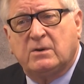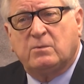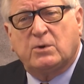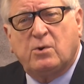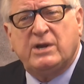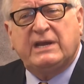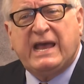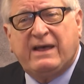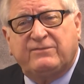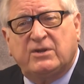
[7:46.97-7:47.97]
We're going to
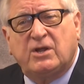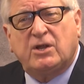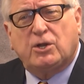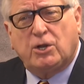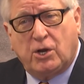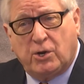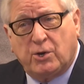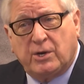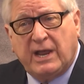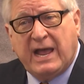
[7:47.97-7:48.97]
have to
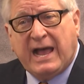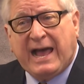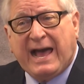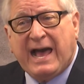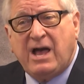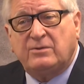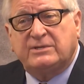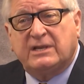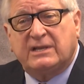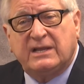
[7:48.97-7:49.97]
learn how
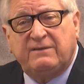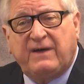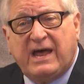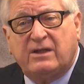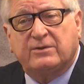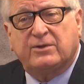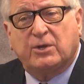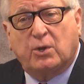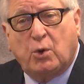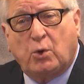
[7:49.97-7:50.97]
to live out
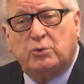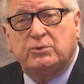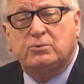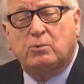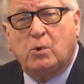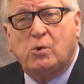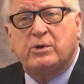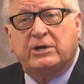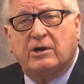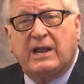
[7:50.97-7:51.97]
the golden
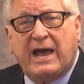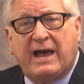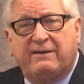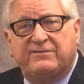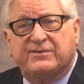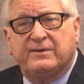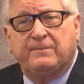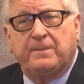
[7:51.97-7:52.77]
rule in our lives.